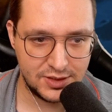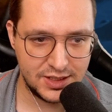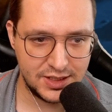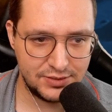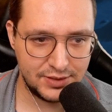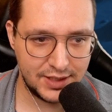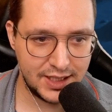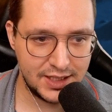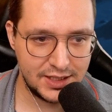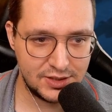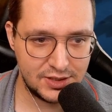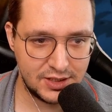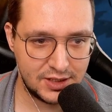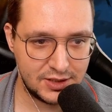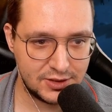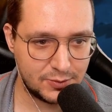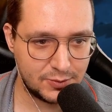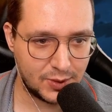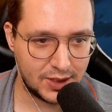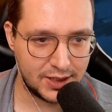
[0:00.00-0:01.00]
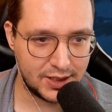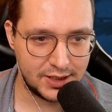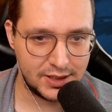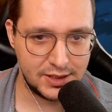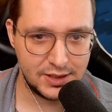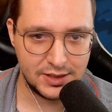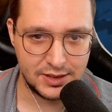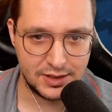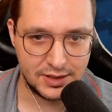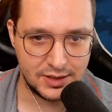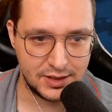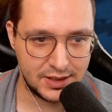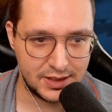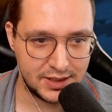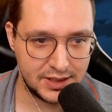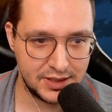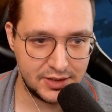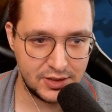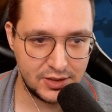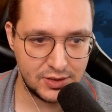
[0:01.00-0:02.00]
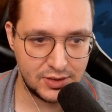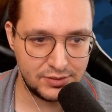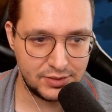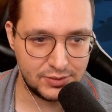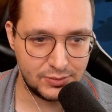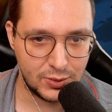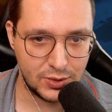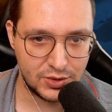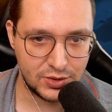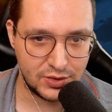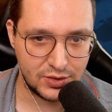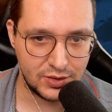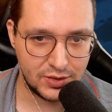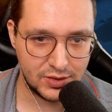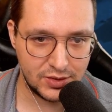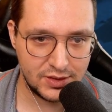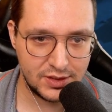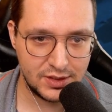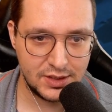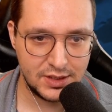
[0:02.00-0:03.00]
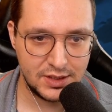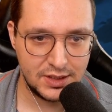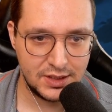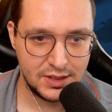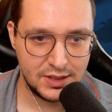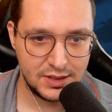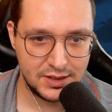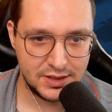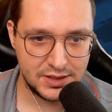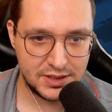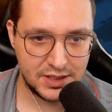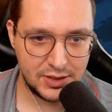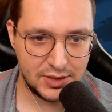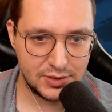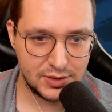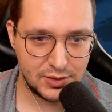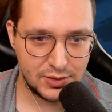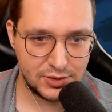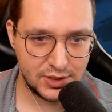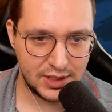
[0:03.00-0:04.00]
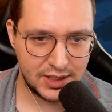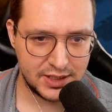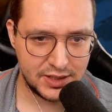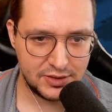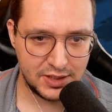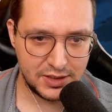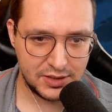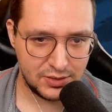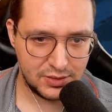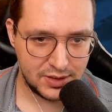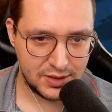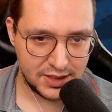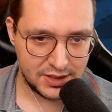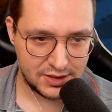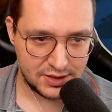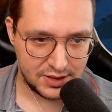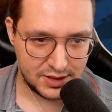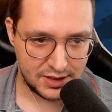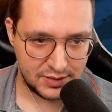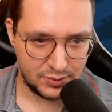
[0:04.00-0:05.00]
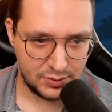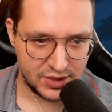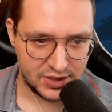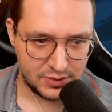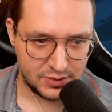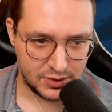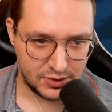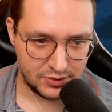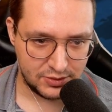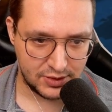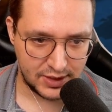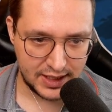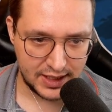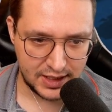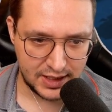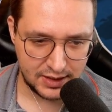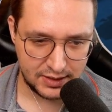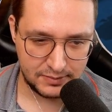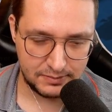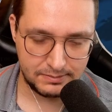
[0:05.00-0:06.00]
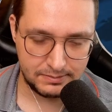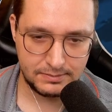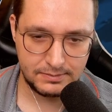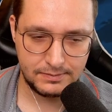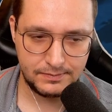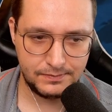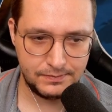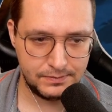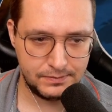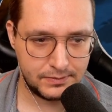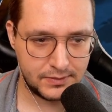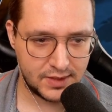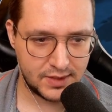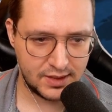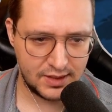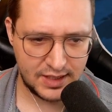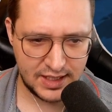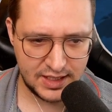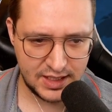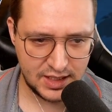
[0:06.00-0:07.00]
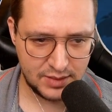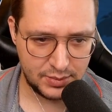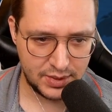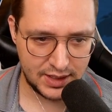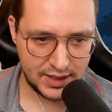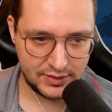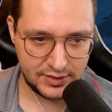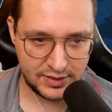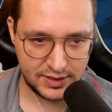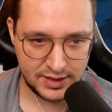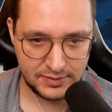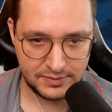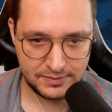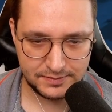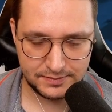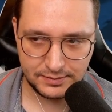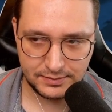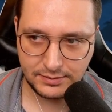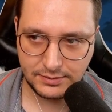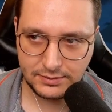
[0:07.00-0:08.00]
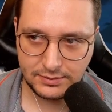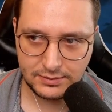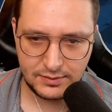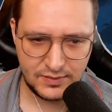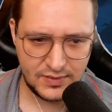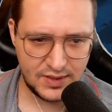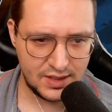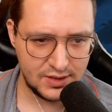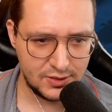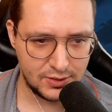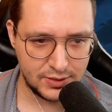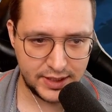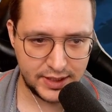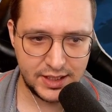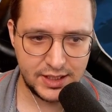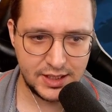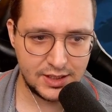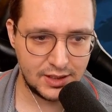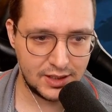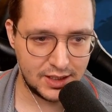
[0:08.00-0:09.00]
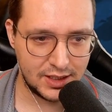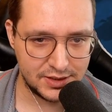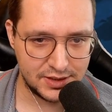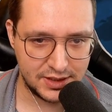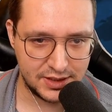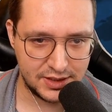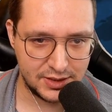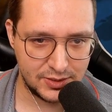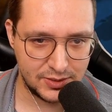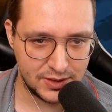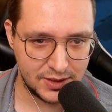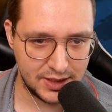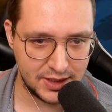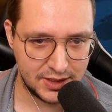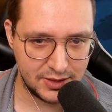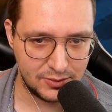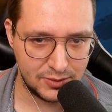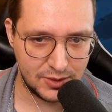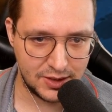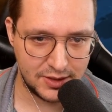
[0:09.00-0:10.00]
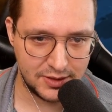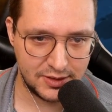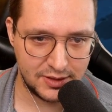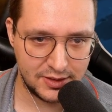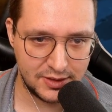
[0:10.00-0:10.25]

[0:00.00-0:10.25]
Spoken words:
if any sounds play, and then you know if it works or not. This is how it looks like. You can do this principle for any ability on any class that you want.